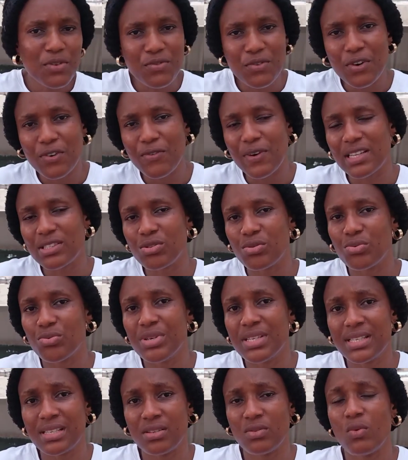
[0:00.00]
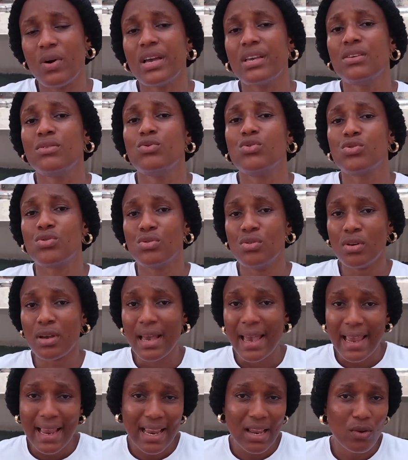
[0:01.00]
move over to reason why
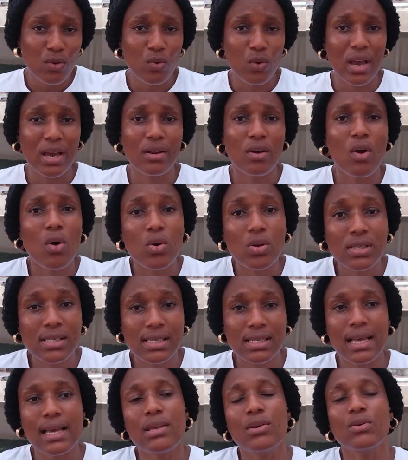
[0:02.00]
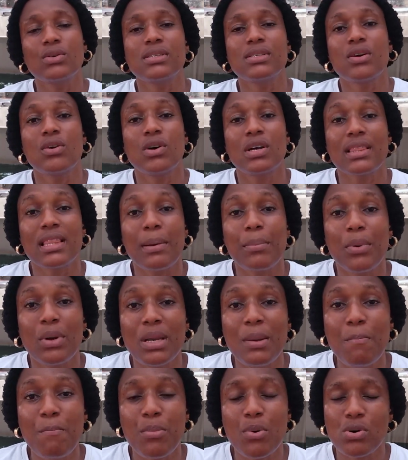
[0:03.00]
you can consider your
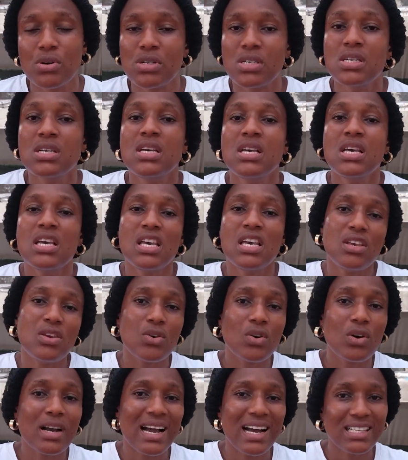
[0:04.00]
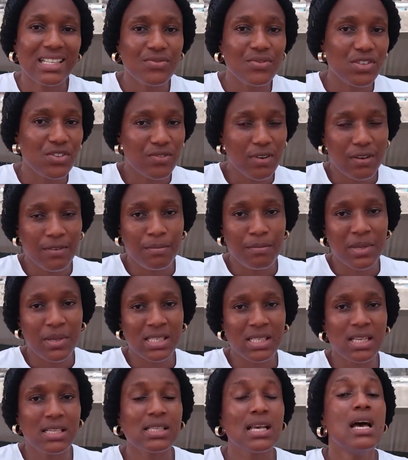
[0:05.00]
tarpaulin pond in your catfish farming
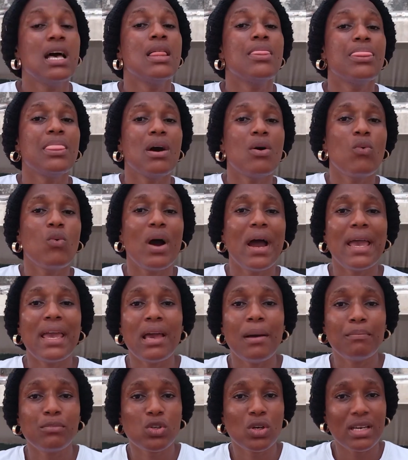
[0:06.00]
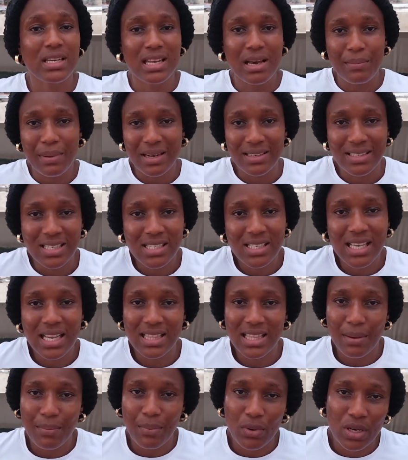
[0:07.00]
business. Now, why I'm talking about this
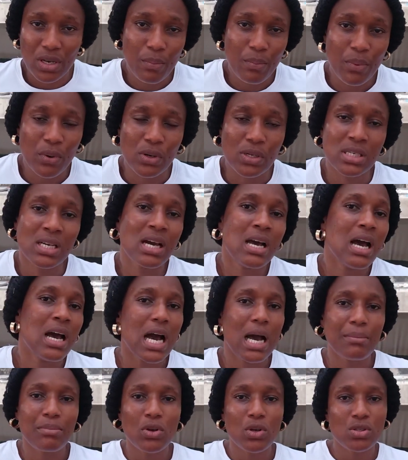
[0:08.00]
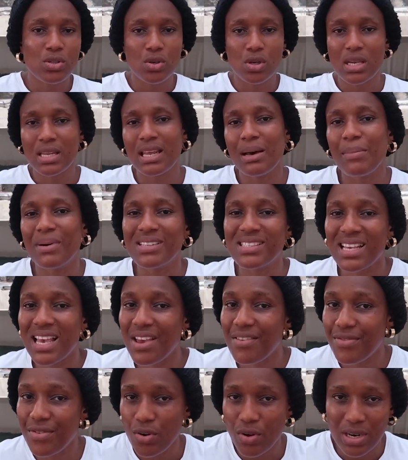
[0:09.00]
tarpaulin pond, I'm not talking about
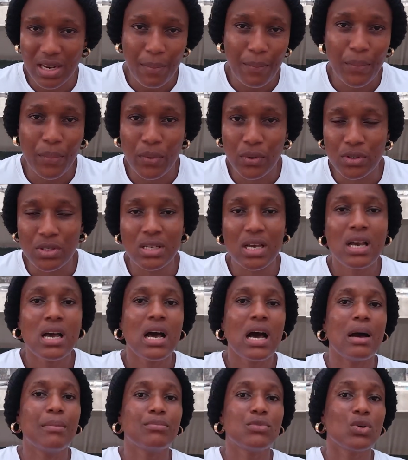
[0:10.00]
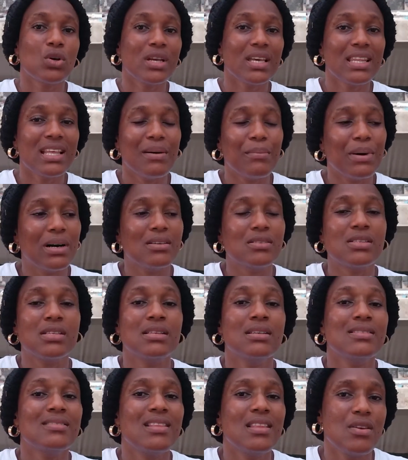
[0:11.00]
every other pond. I'm talking about
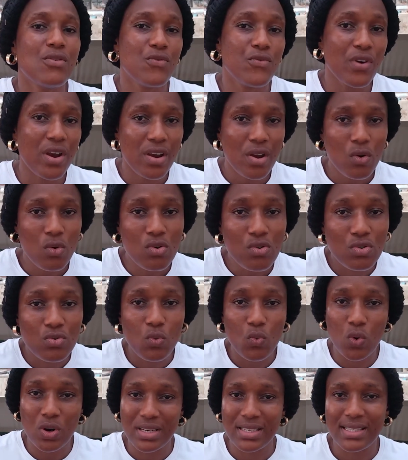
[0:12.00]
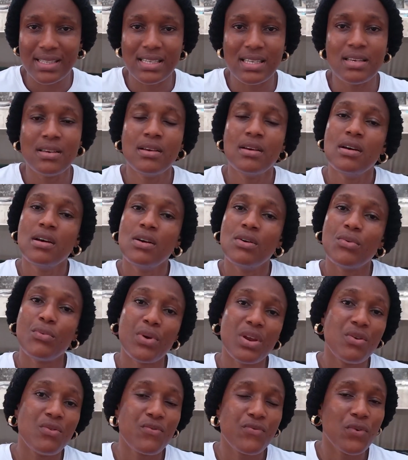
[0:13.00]
a very good quality
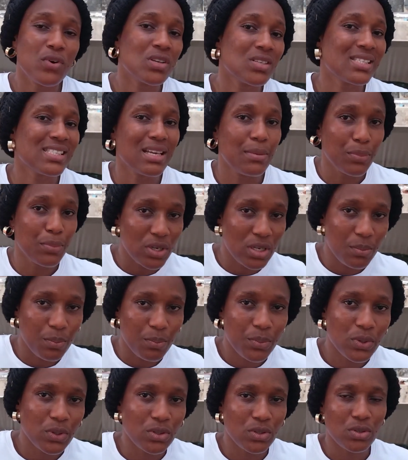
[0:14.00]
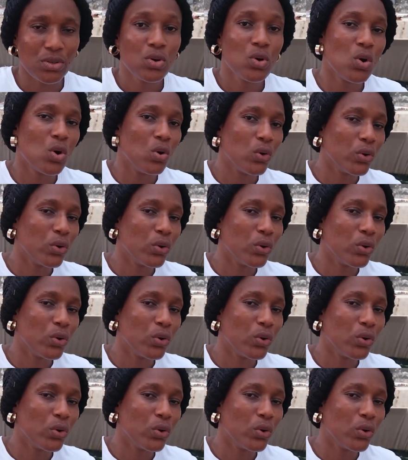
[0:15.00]
reinforced tarpaulin pond.